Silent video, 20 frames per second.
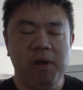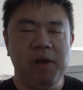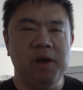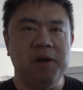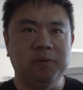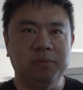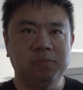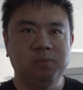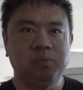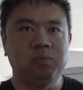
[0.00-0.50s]
Yeah.
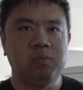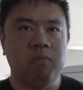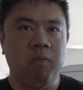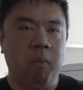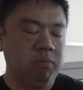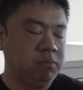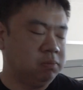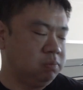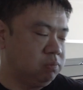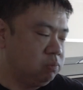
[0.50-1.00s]

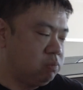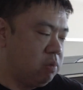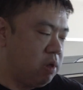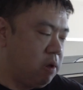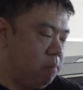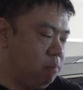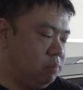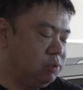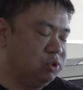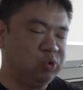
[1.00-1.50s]

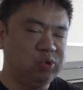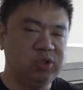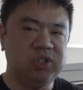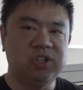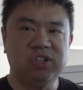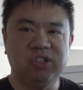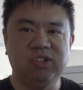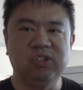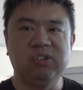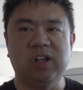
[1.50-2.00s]
Between
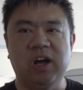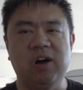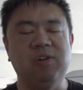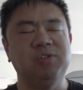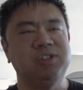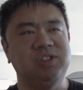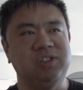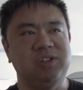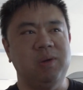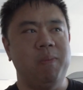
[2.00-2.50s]
the two, that
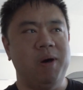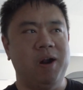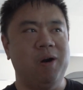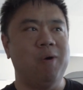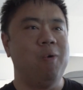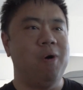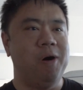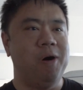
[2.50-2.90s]
was the better one.